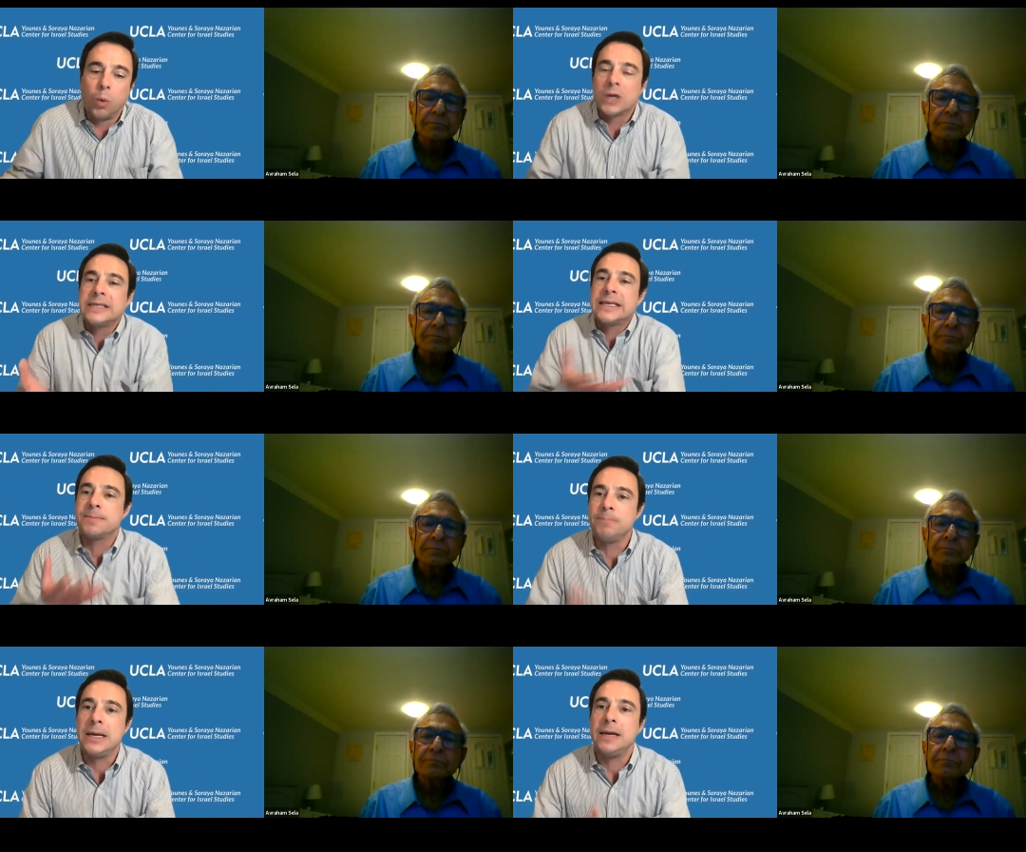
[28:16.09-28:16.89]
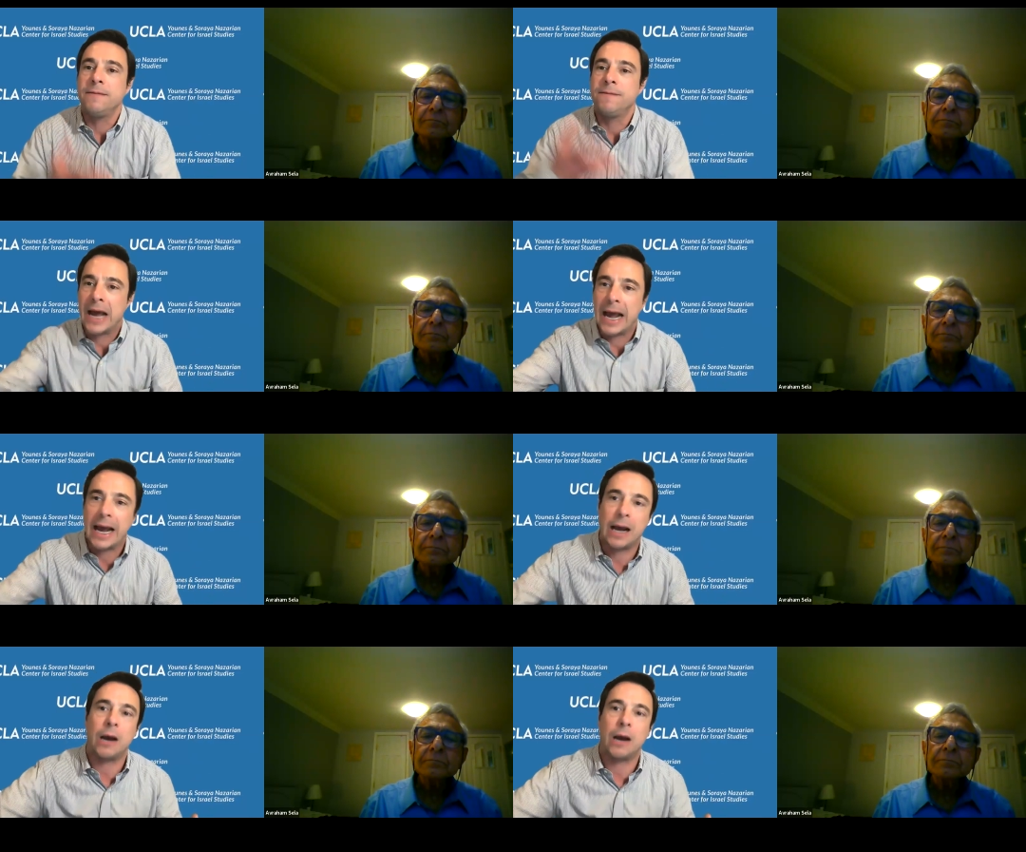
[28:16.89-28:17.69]
Speaker 1: What does this mean for
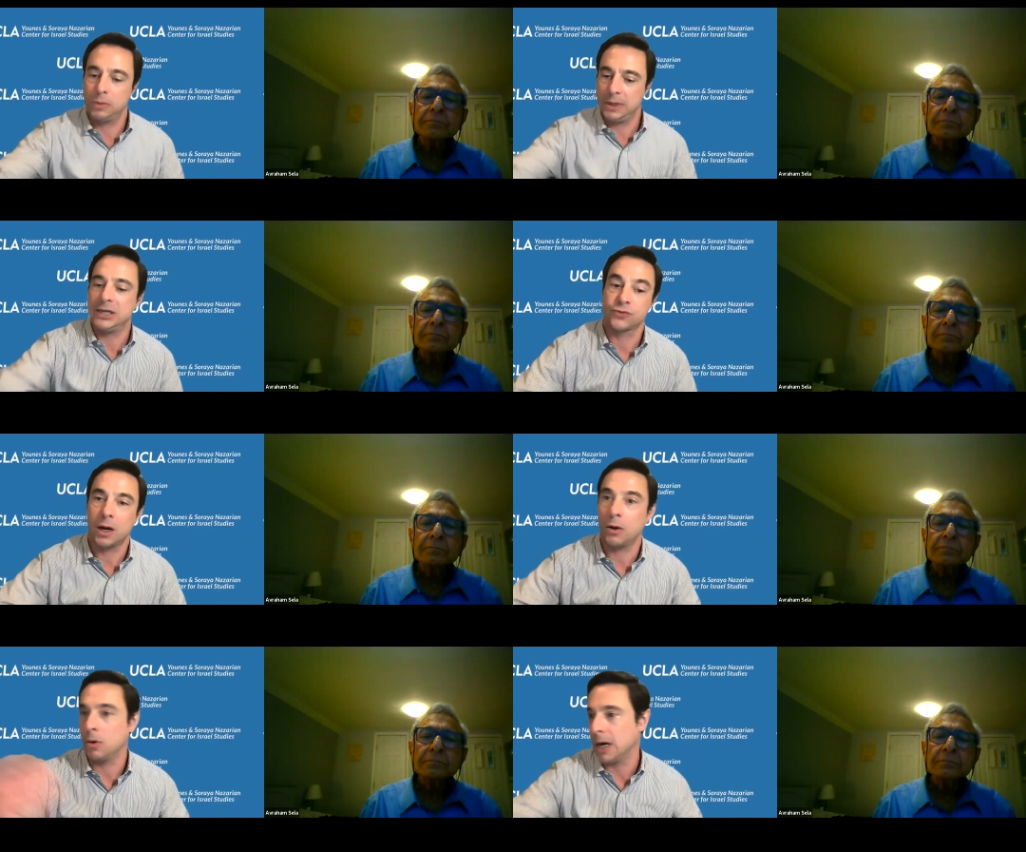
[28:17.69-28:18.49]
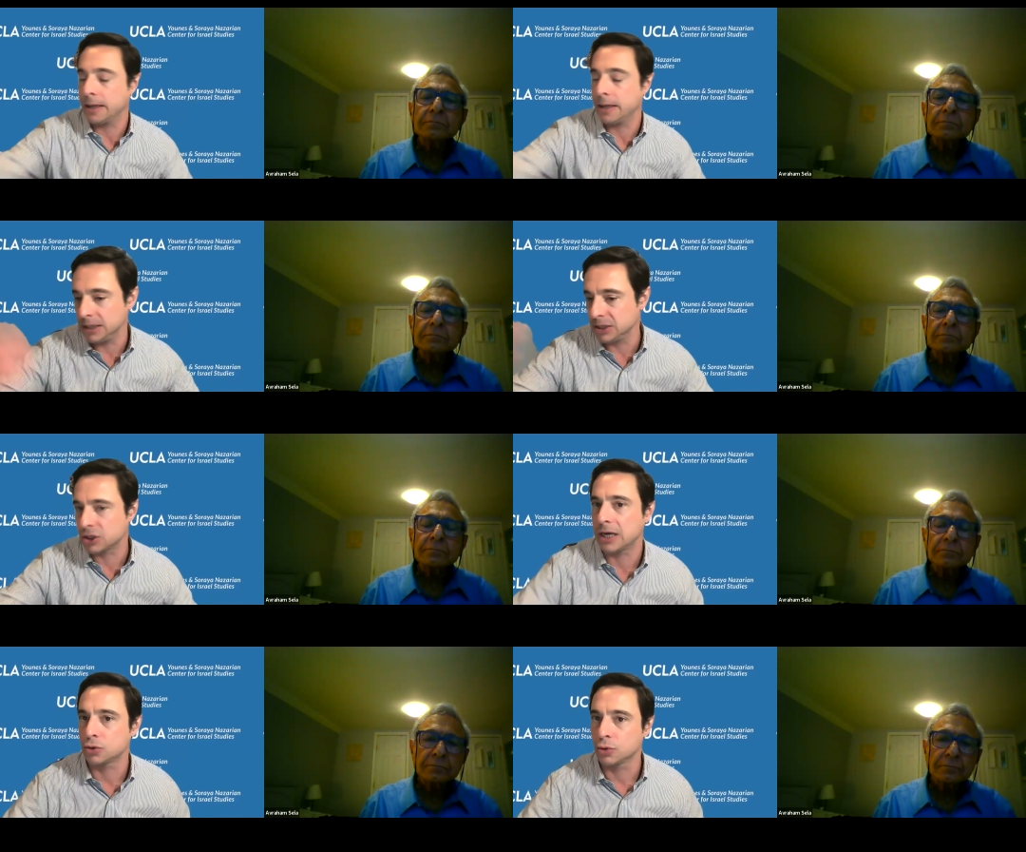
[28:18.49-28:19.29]
how Israel and the
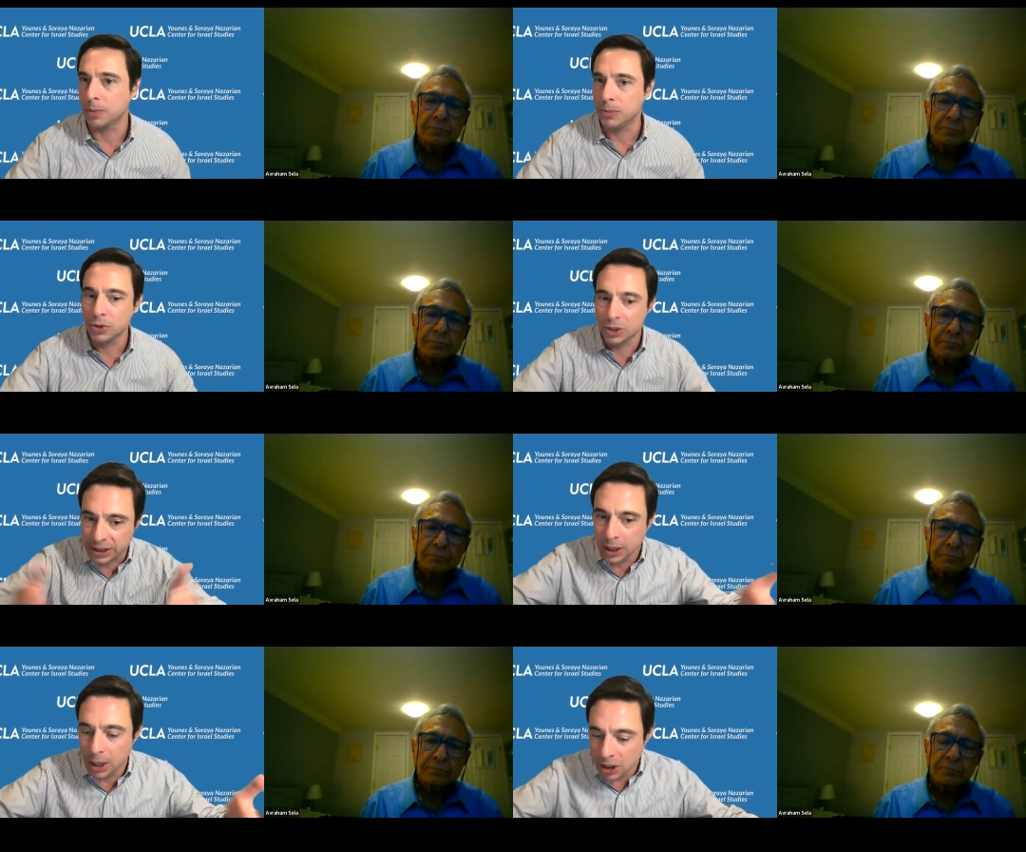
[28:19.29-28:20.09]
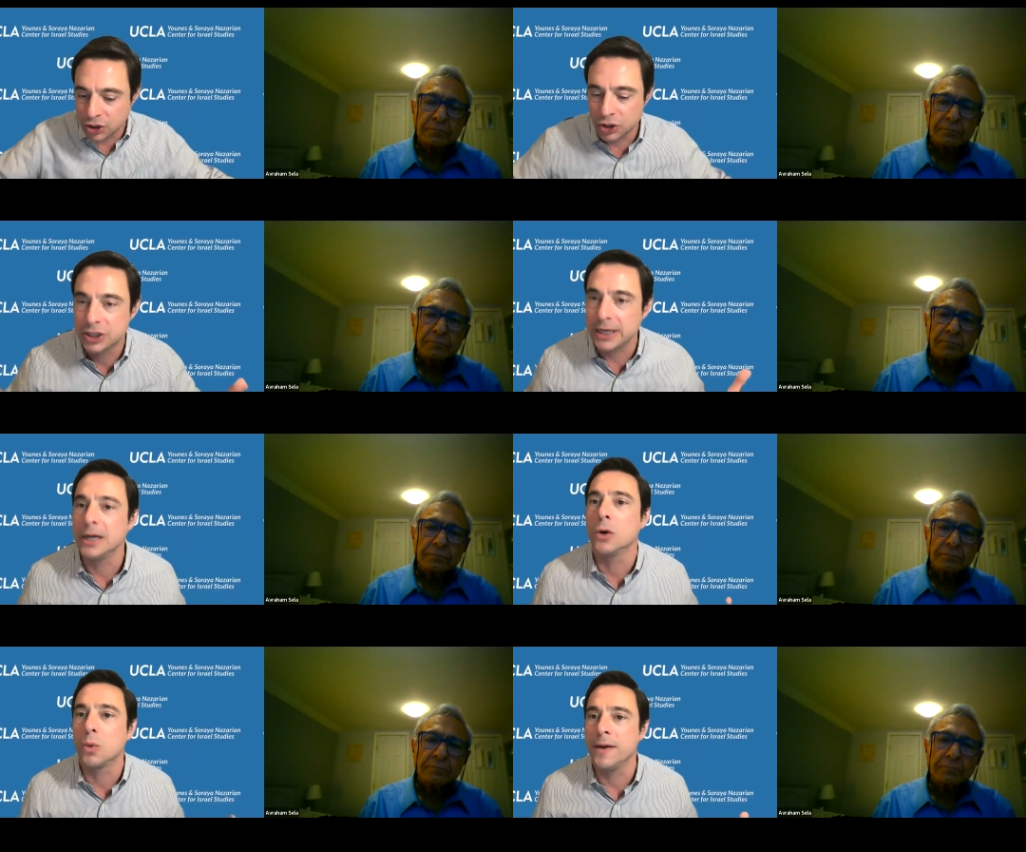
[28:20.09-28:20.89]
international community should
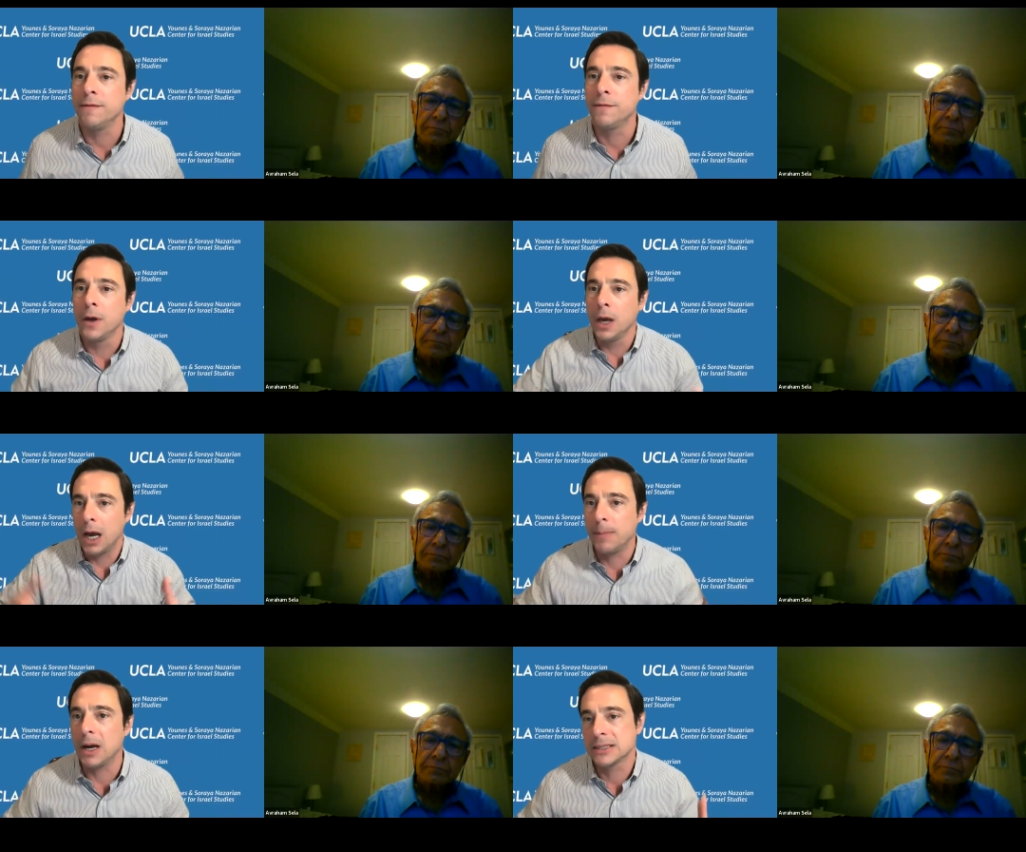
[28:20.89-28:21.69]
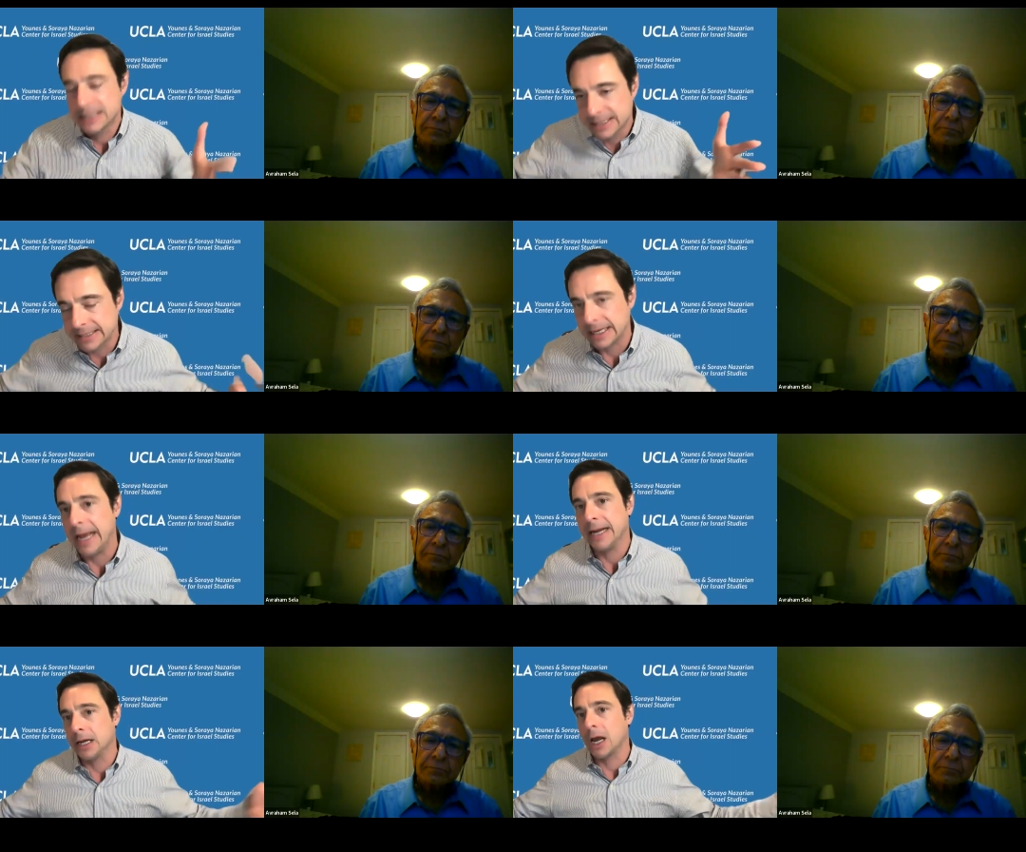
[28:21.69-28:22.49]
deal with Hamas
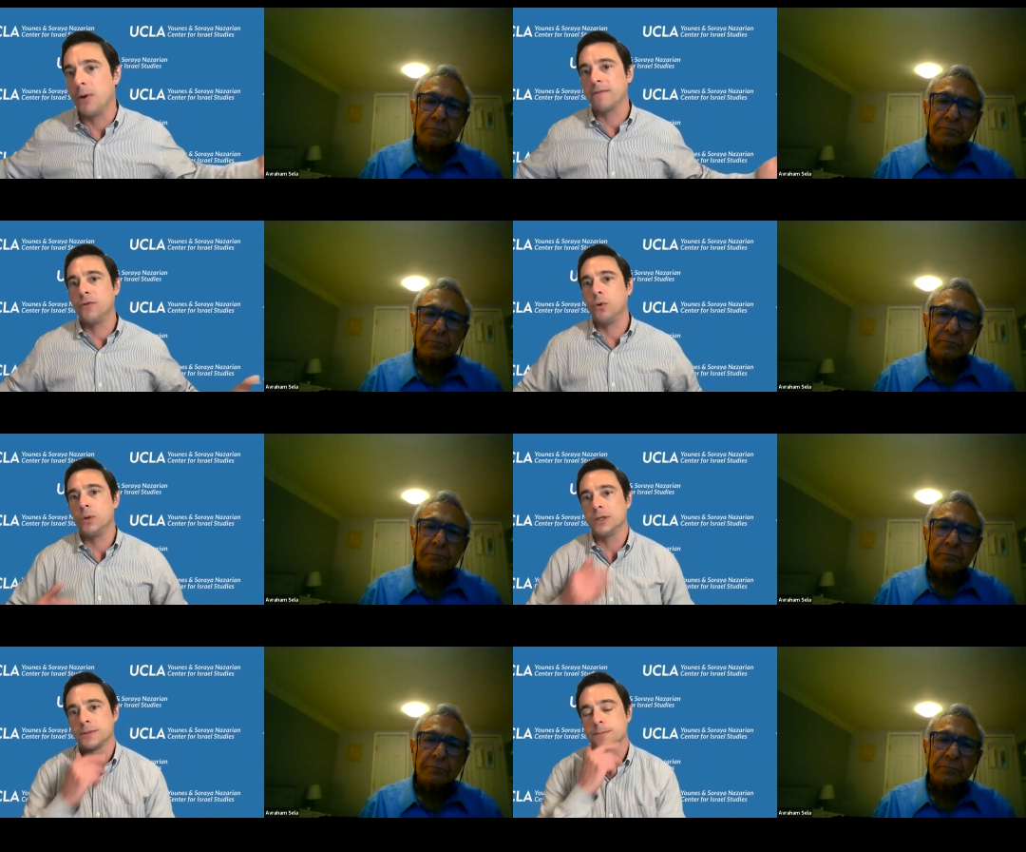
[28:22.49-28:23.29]
today and going forward?